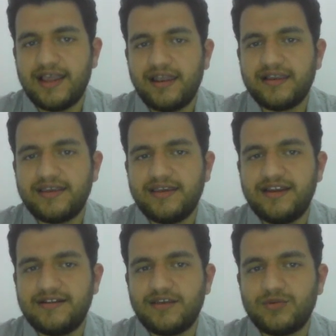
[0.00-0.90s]
Like,
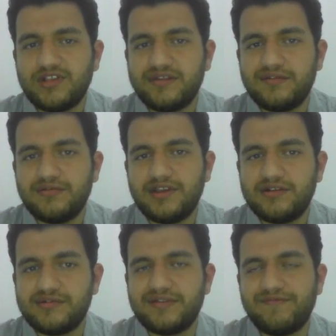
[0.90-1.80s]
here they want us to
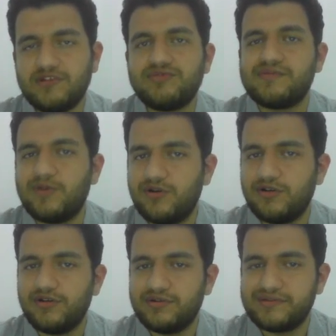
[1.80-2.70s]
diagnose infectious
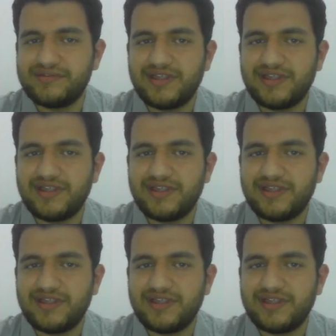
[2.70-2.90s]
mononucleosis